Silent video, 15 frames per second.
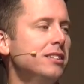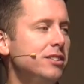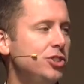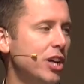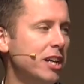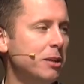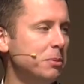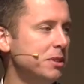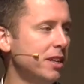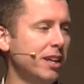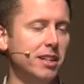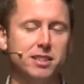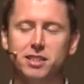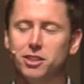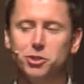Jacob
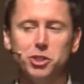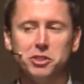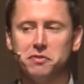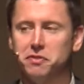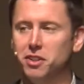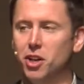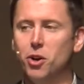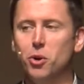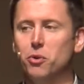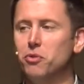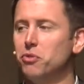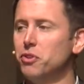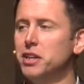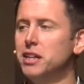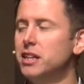says, they'll just flow
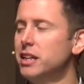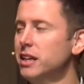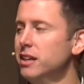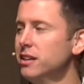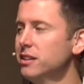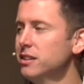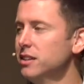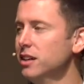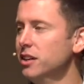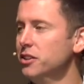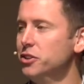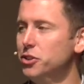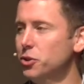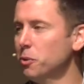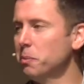freely
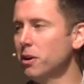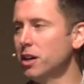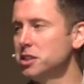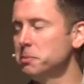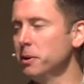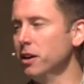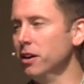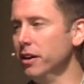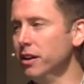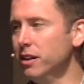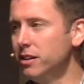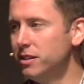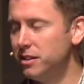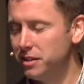under your prosperity.